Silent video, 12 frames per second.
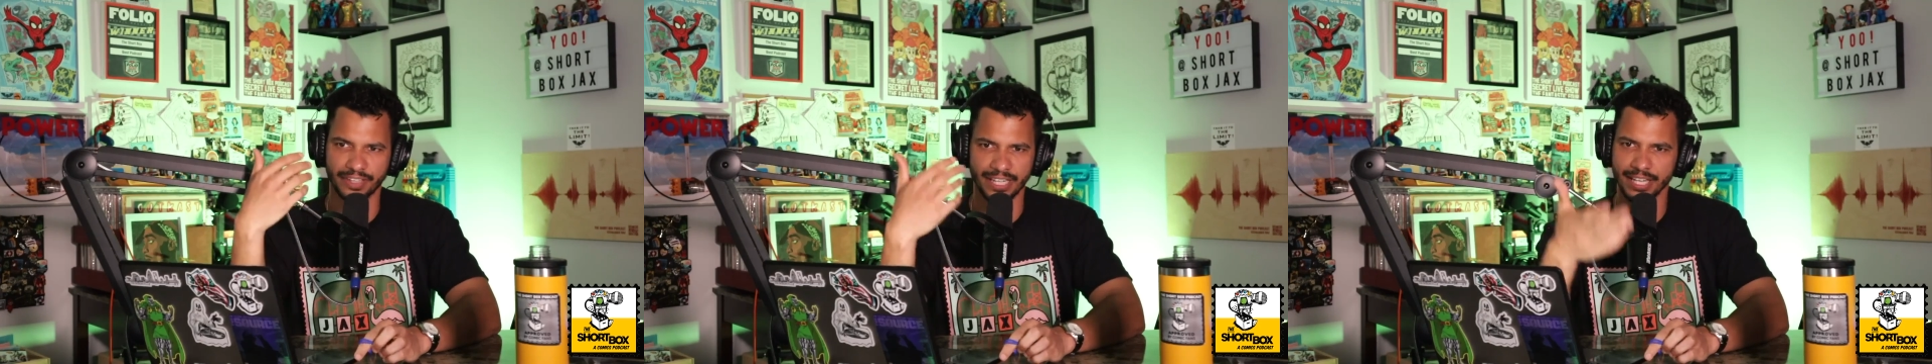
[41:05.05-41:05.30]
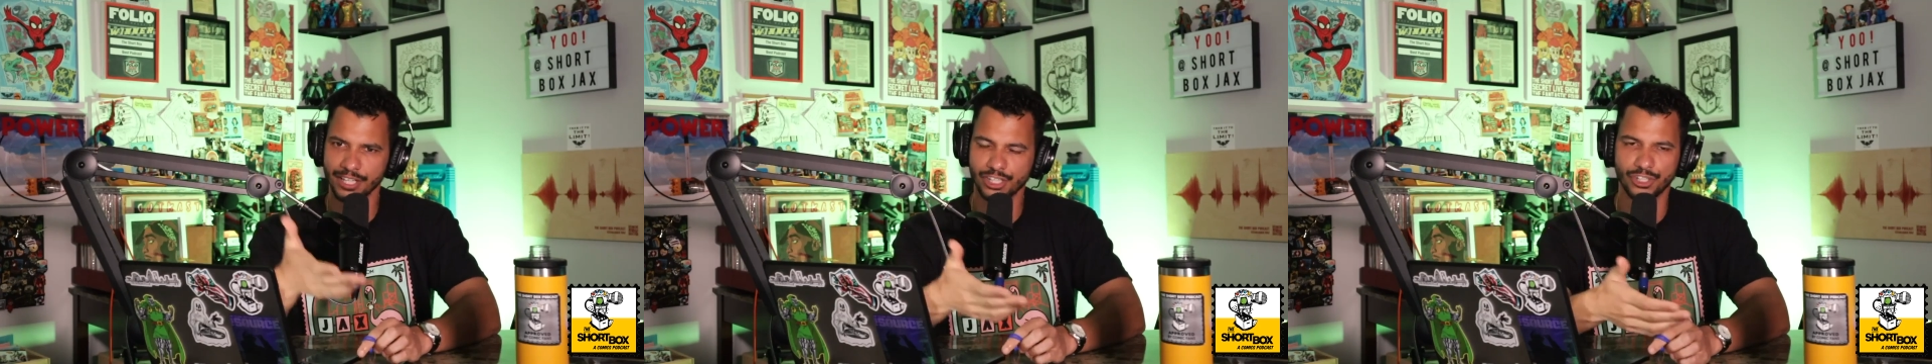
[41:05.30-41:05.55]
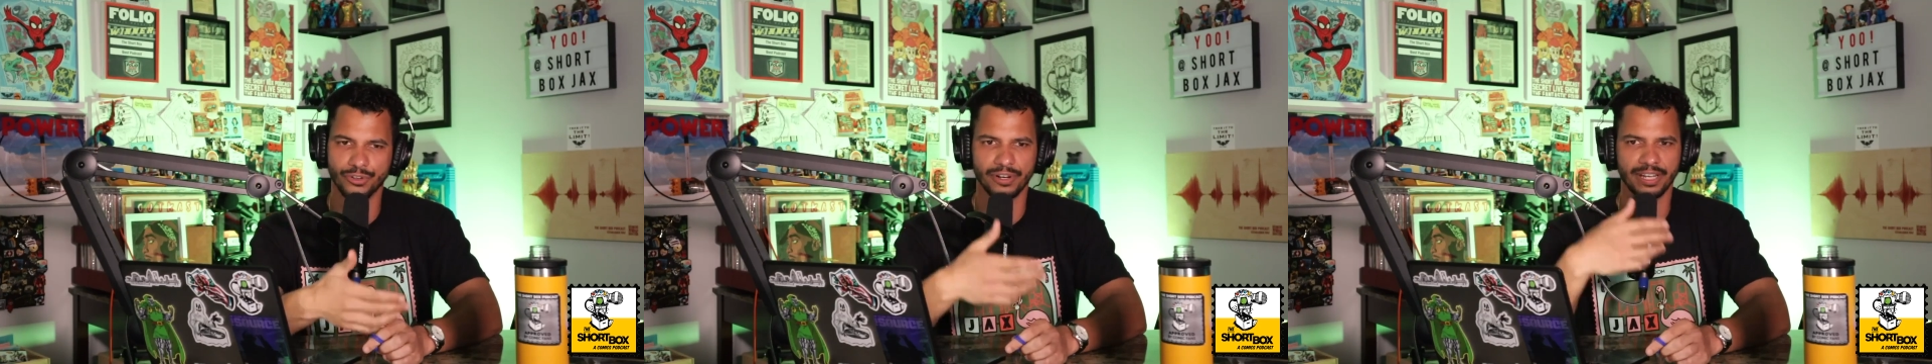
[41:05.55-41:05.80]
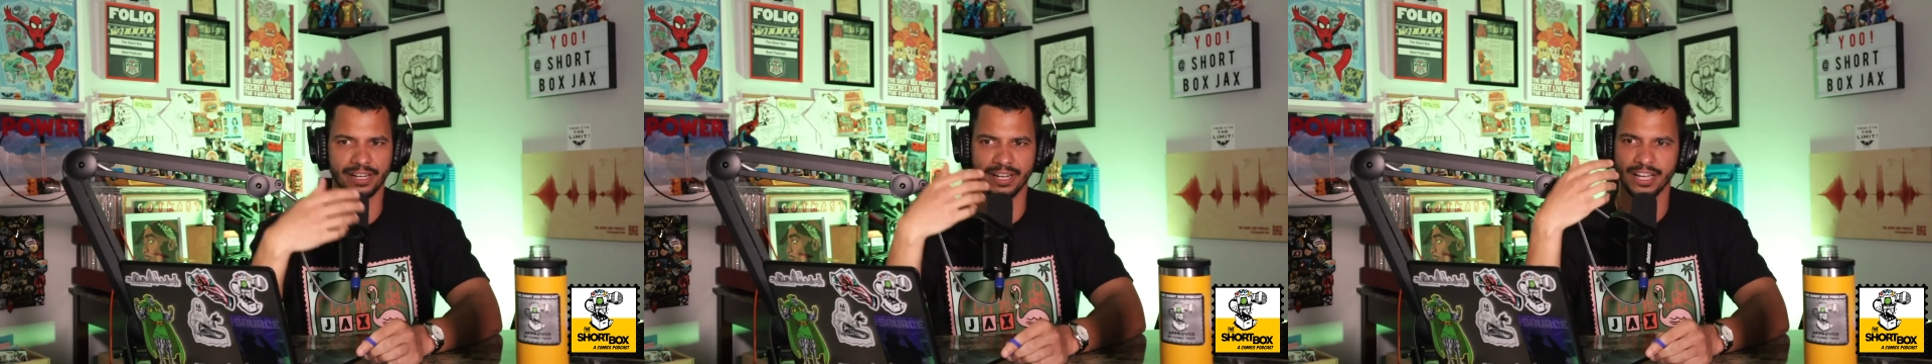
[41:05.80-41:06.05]

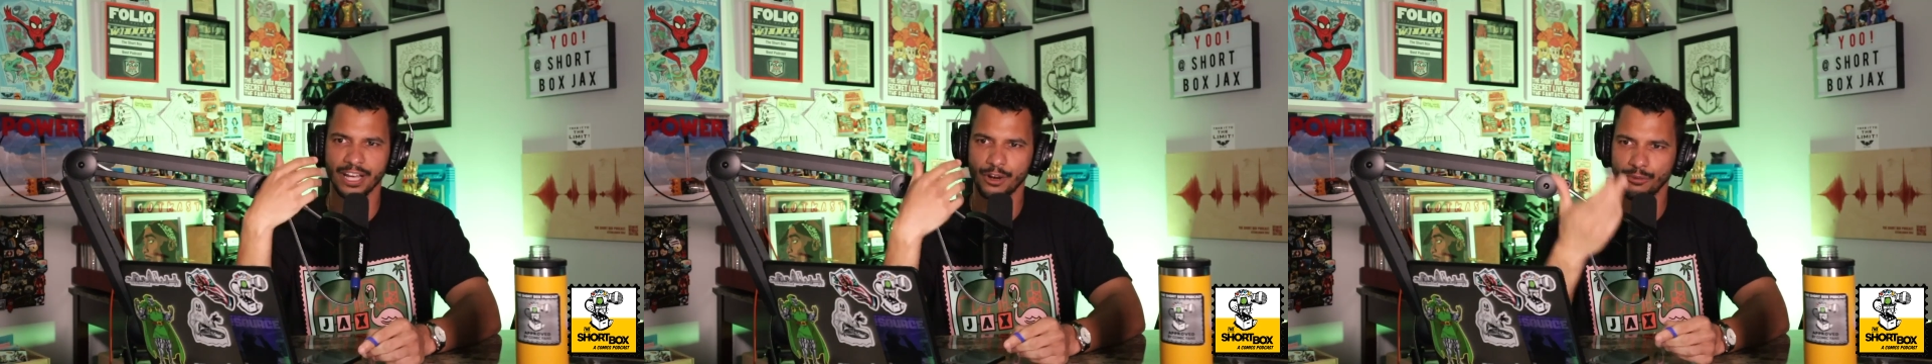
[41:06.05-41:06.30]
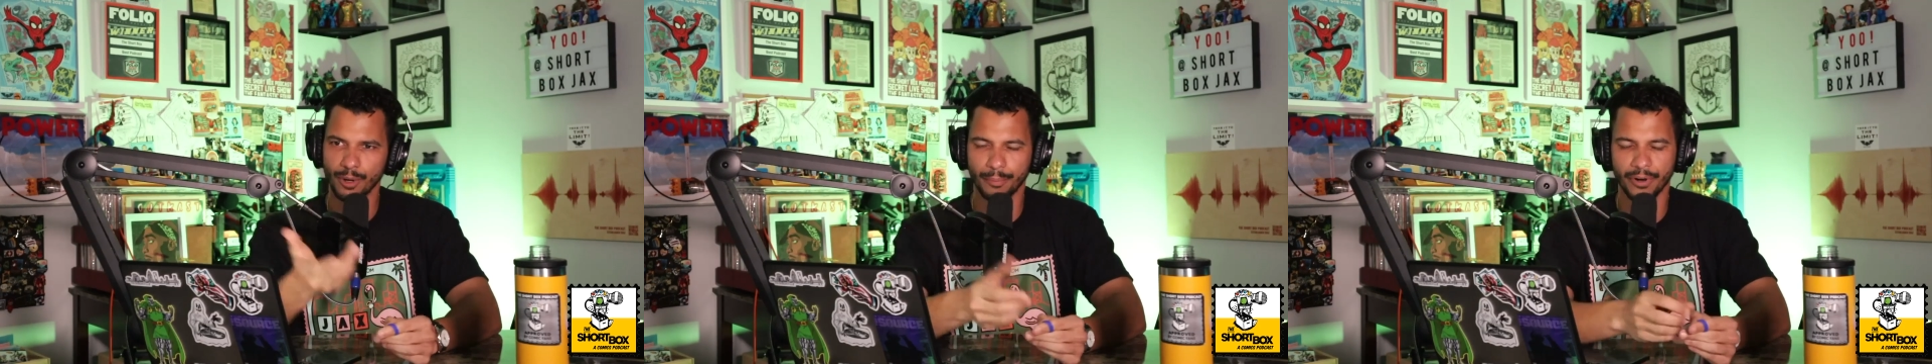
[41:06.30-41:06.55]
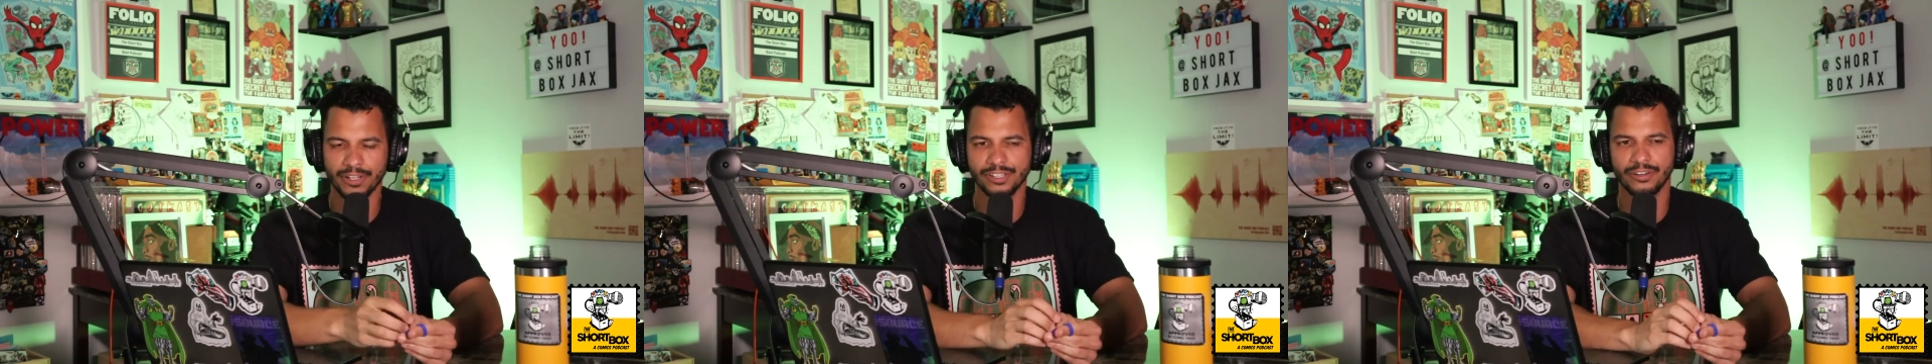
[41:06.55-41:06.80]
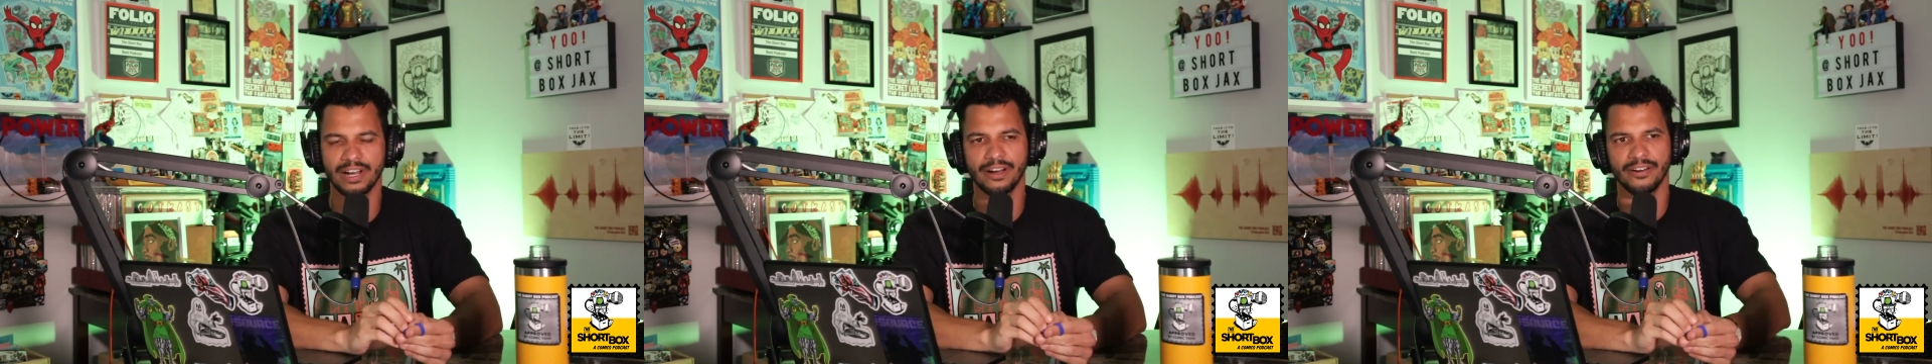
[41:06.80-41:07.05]
industry and what books
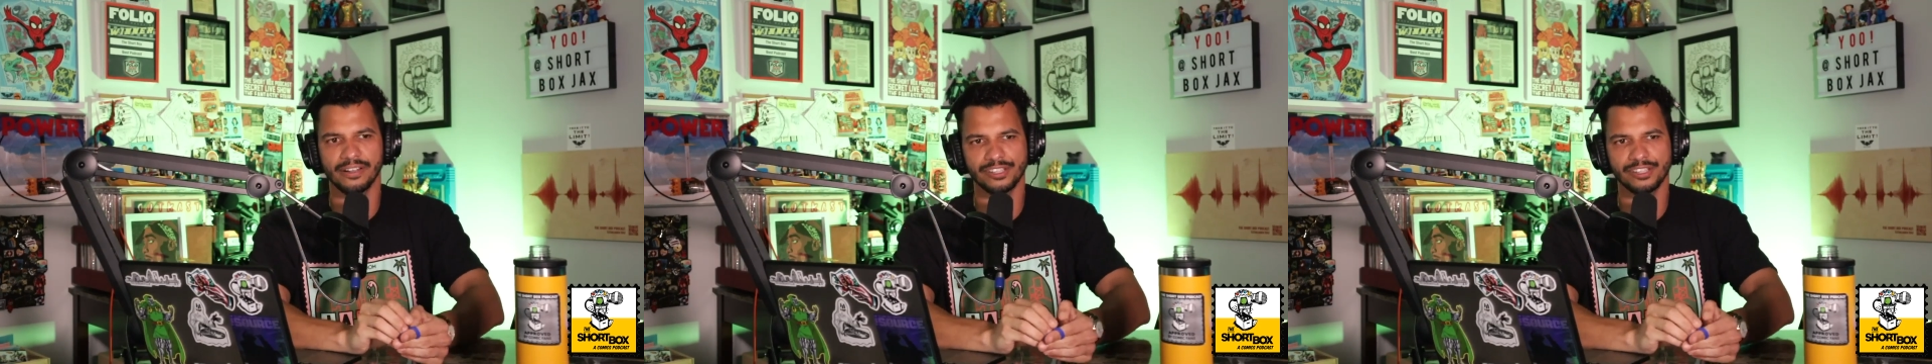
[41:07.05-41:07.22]
are out.